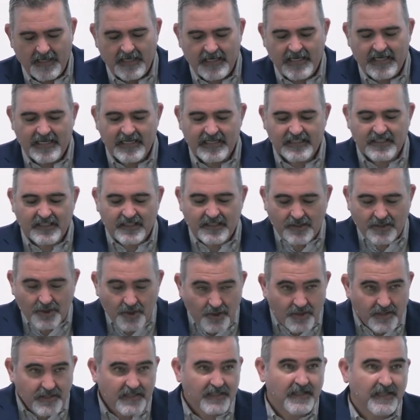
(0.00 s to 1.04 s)
He
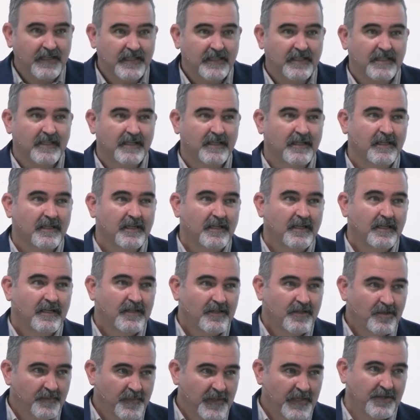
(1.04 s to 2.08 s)
asserted it
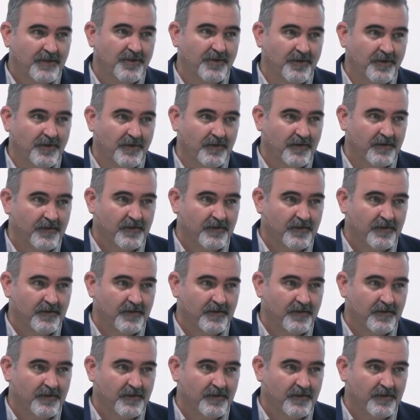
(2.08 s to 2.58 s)
to be true.